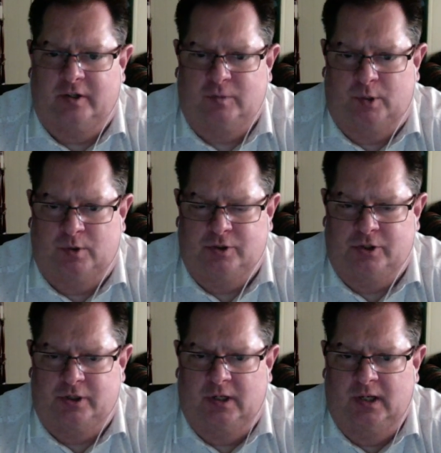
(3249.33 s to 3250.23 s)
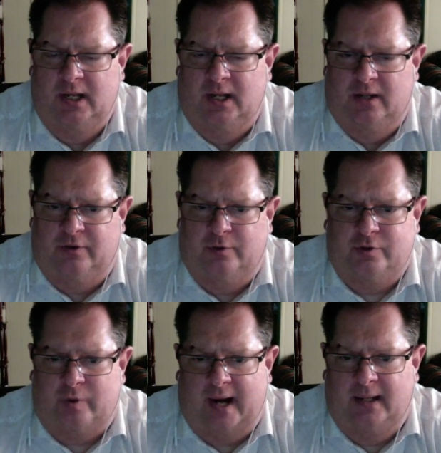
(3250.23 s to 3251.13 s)
exposure through
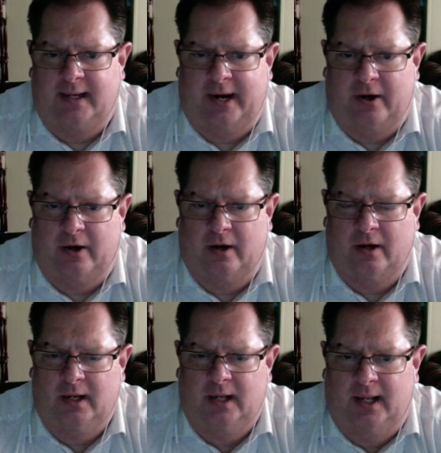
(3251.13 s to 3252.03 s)
trial and error